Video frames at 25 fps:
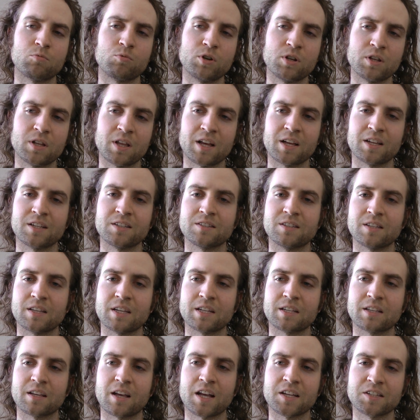realized
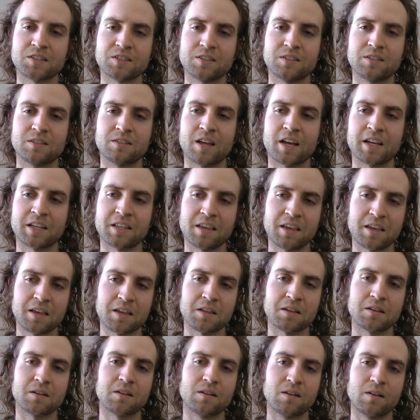like I
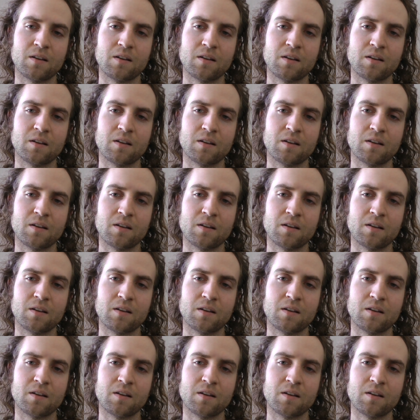can't